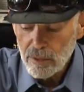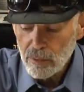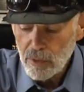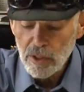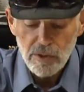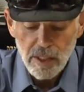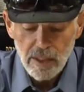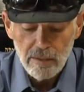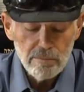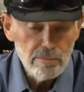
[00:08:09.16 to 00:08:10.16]
We could
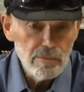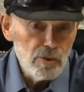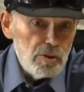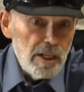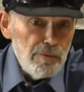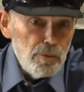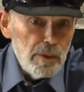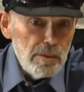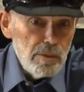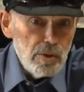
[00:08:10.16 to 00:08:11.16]
say, The devil
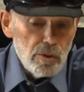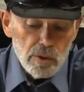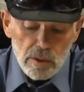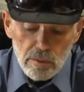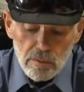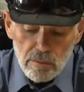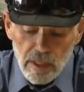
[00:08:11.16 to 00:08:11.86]
made me do it.